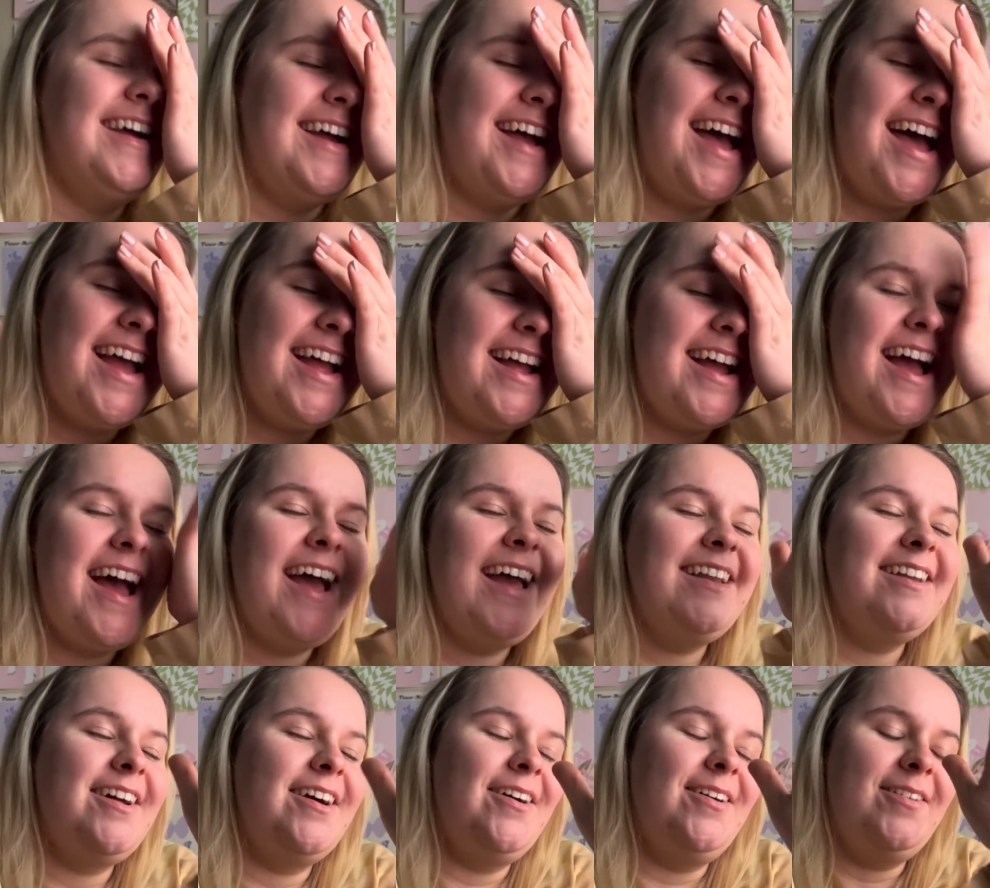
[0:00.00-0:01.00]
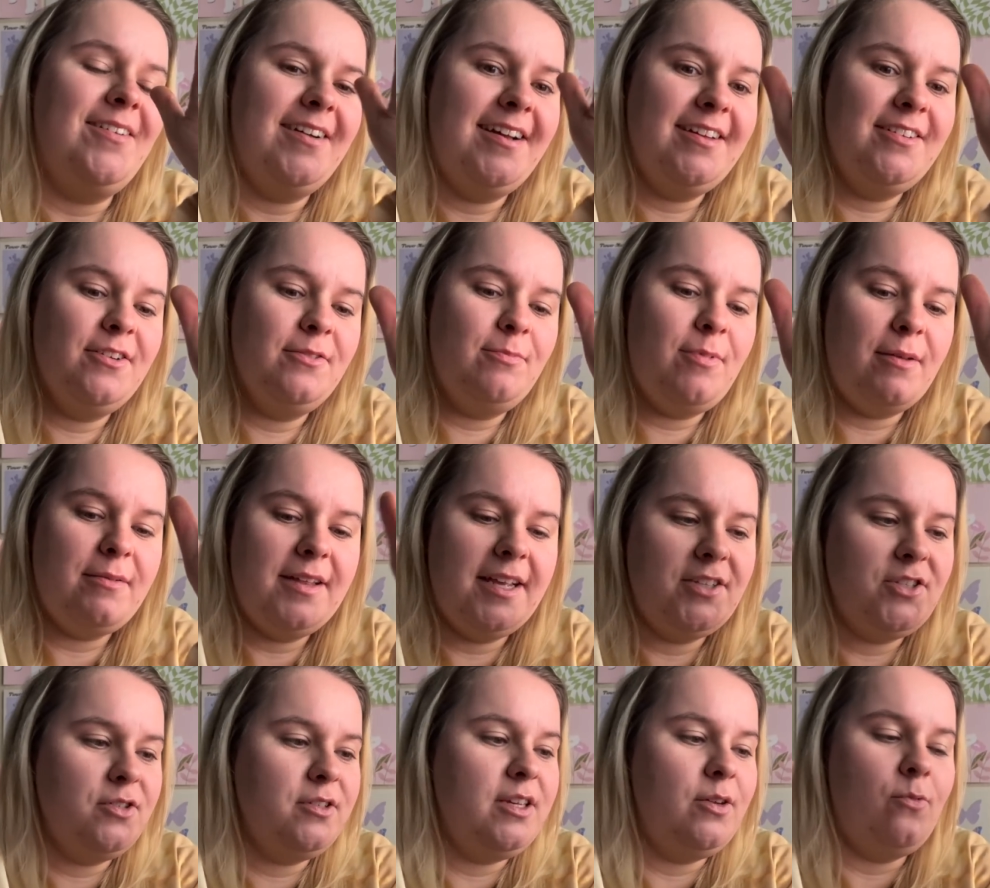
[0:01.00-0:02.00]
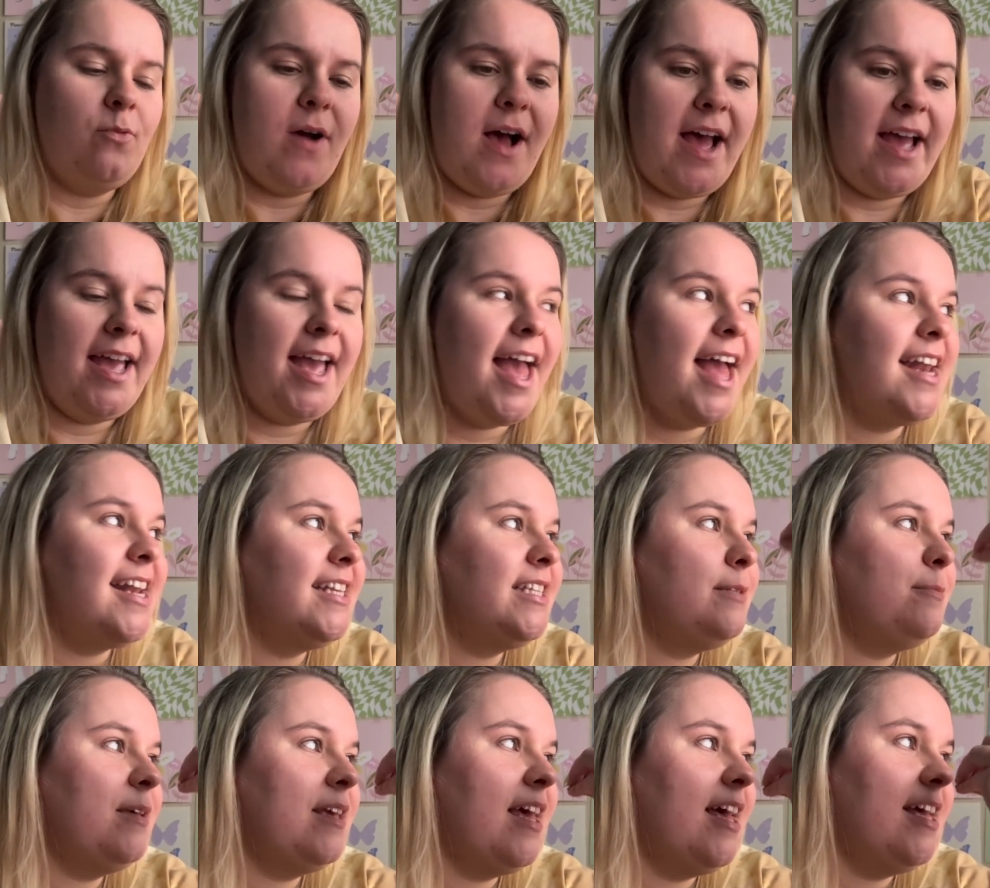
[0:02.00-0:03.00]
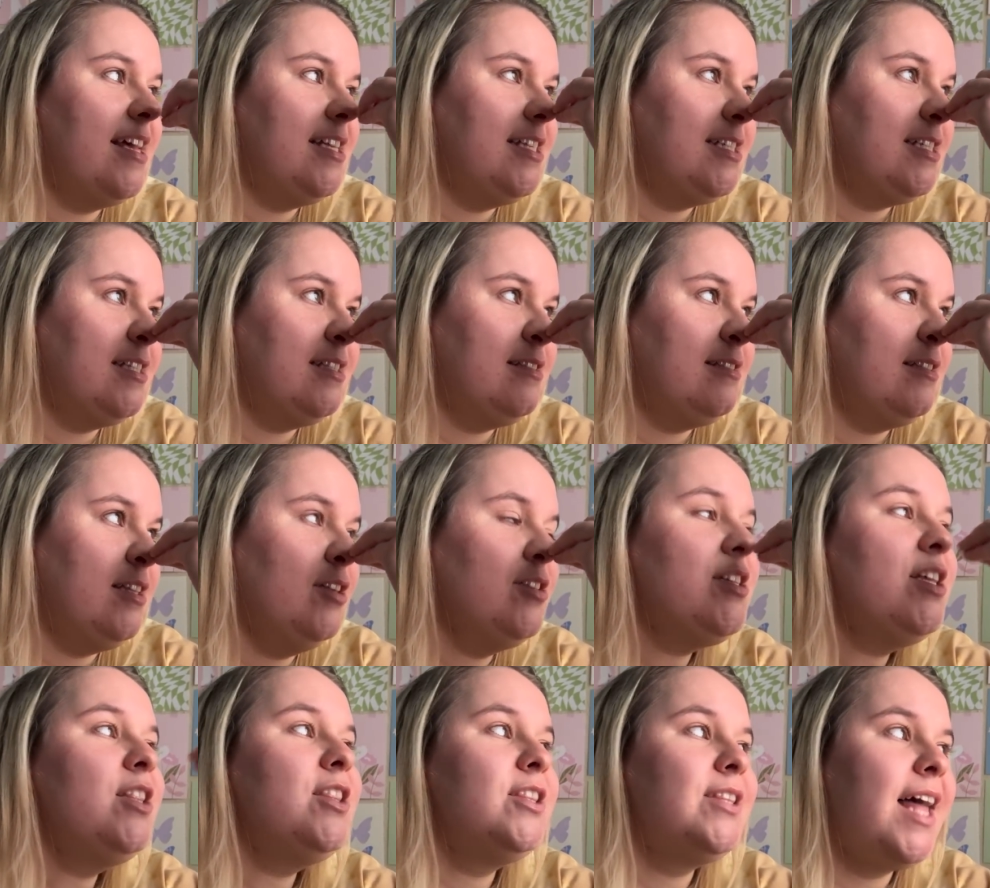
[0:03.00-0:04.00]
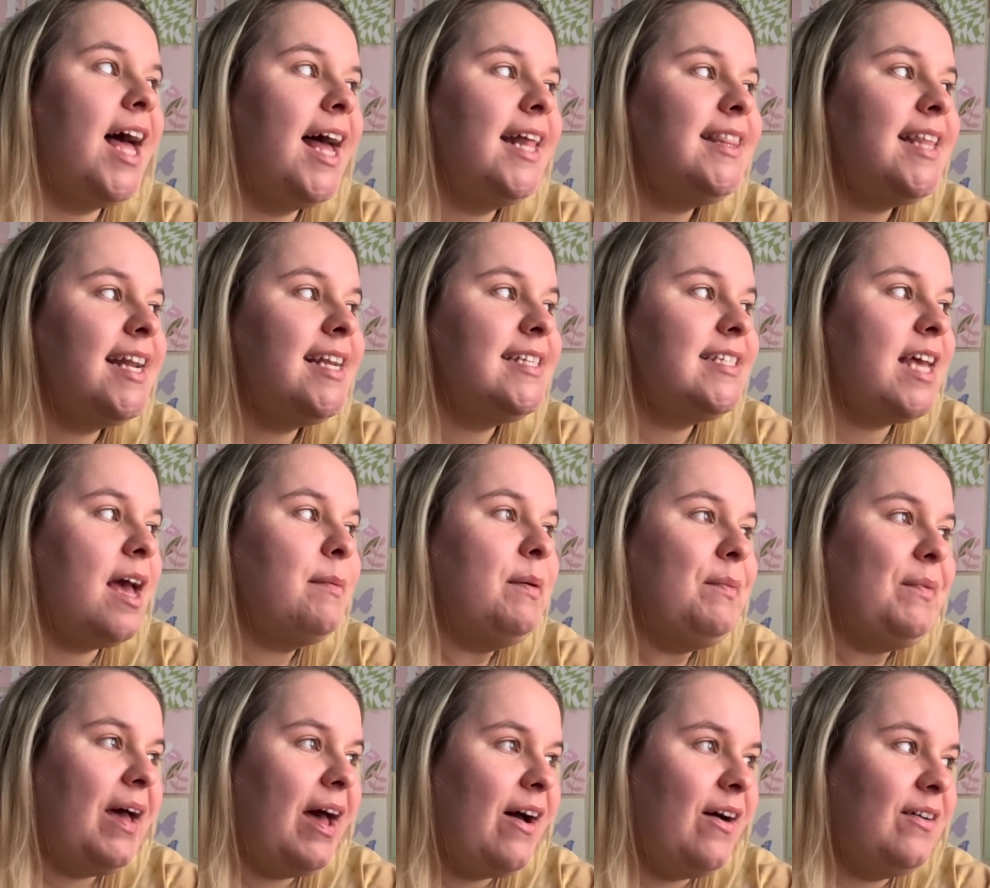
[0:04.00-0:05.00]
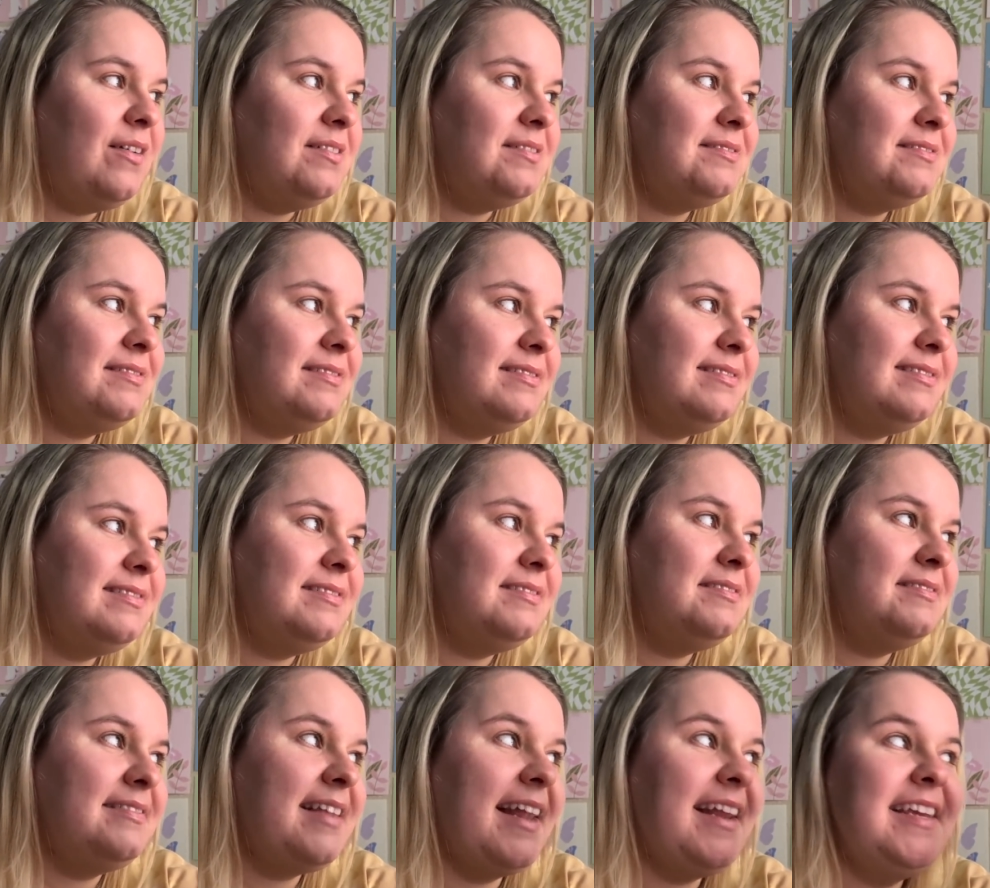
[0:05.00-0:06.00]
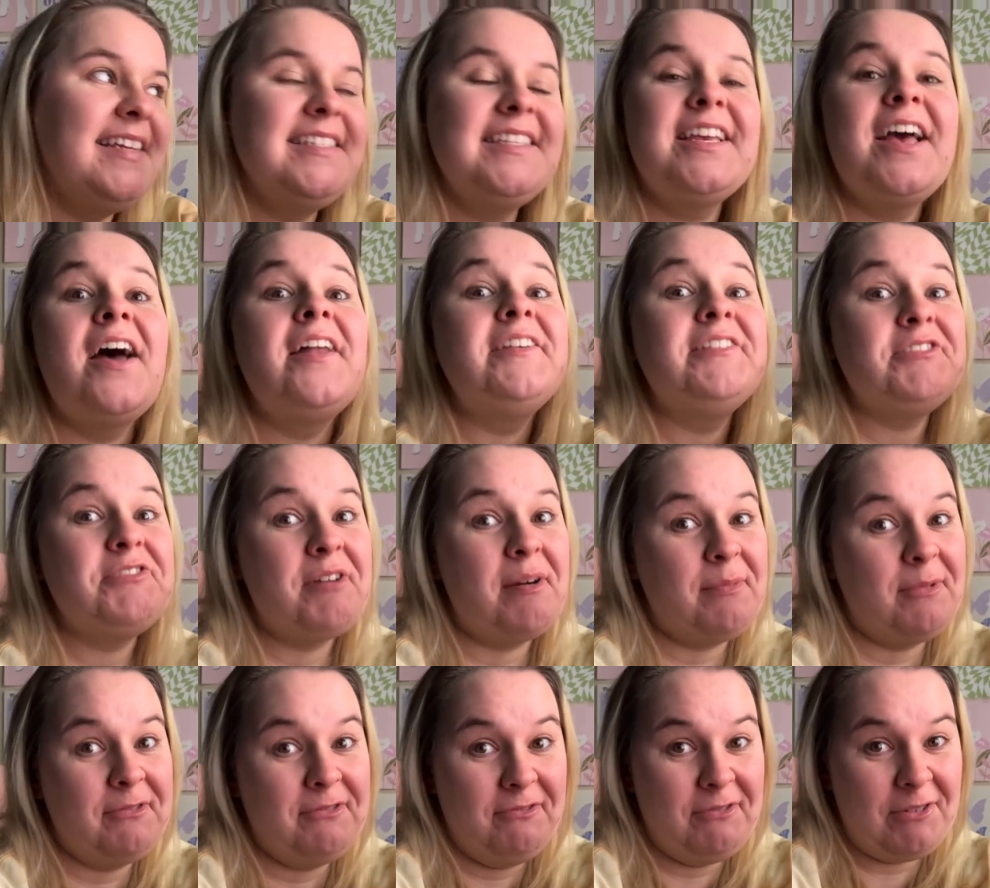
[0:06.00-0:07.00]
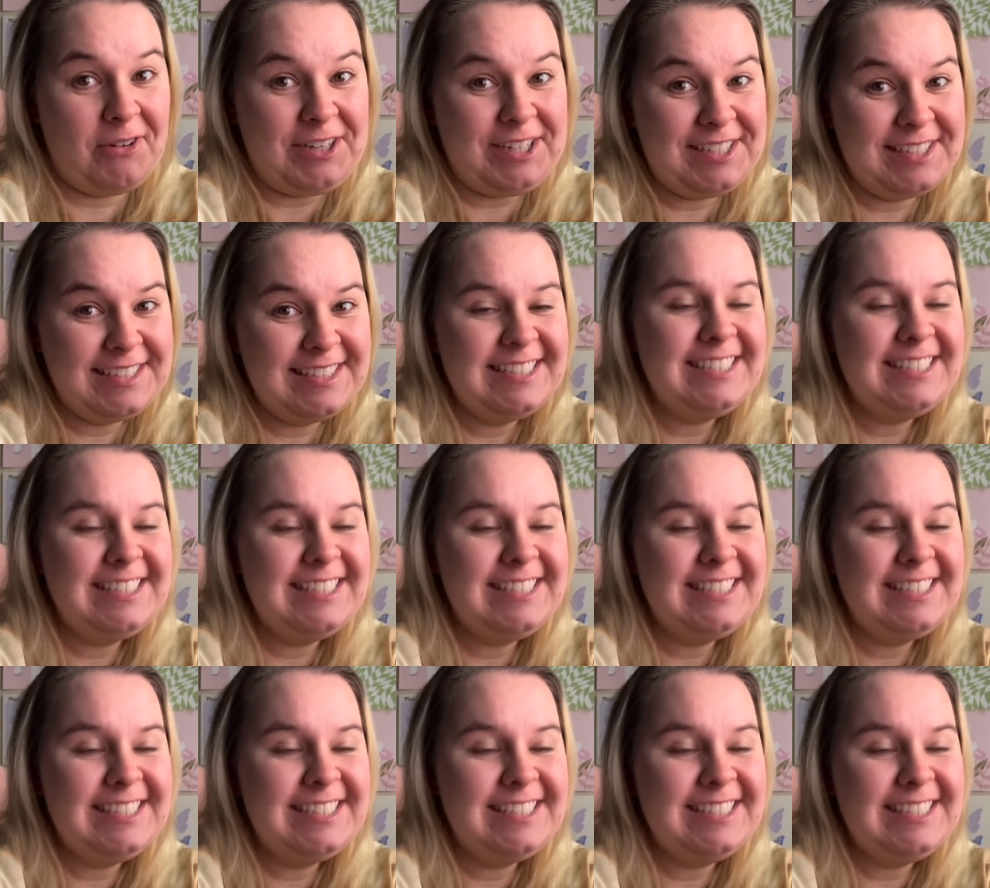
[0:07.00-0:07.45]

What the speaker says: I know you're probably like, Julie, why? And it's because there's a lot that has come about that he's gotten in trouble for.